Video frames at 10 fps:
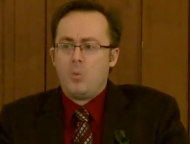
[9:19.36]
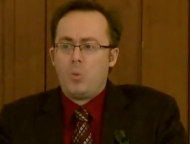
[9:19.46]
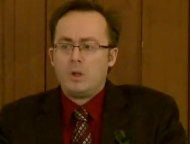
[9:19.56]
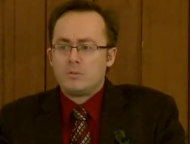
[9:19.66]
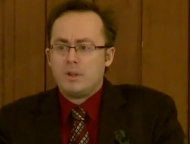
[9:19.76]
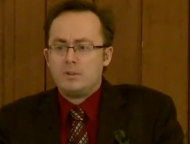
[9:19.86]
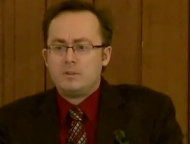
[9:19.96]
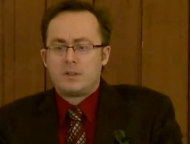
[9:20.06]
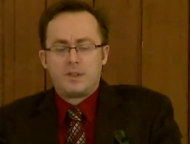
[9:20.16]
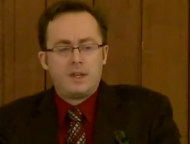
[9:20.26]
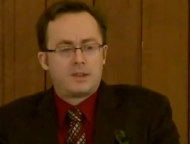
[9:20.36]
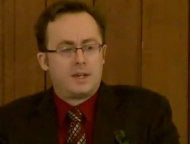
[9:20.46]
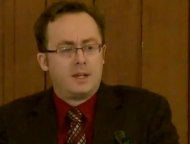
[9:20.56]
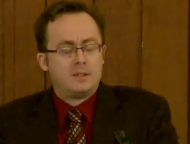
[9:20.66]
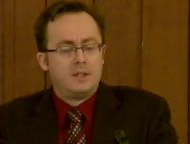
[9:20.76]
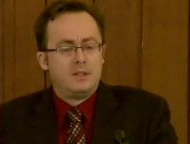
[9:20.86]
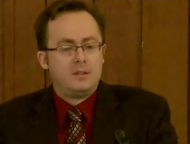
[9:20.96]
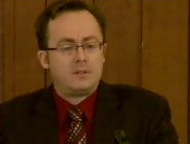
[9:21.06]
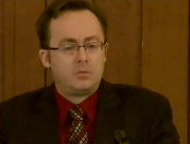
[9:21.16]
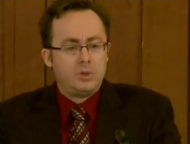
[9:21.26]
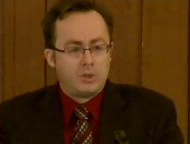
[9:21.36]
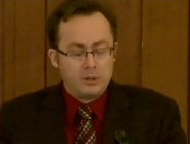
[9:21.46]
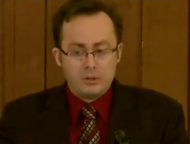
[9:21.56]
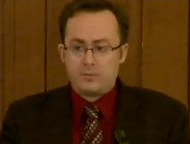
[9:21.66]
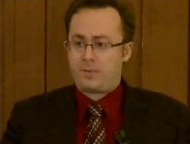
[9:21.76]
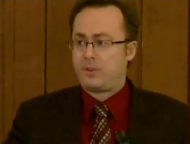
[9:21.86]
One reason to think that is we could,